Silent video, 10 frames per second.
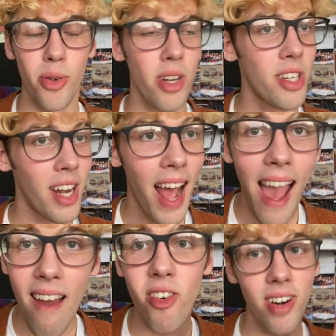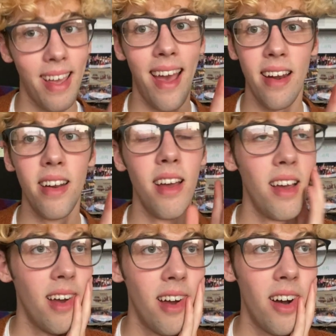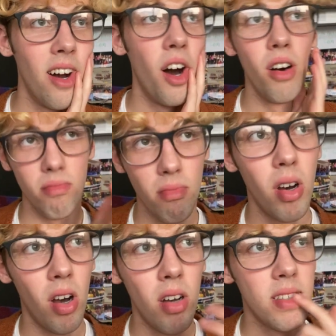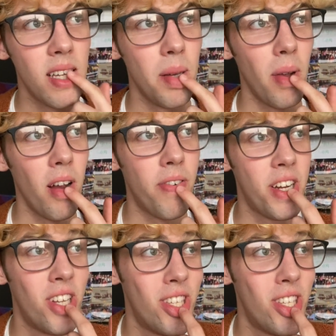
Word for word: question ever again until my vision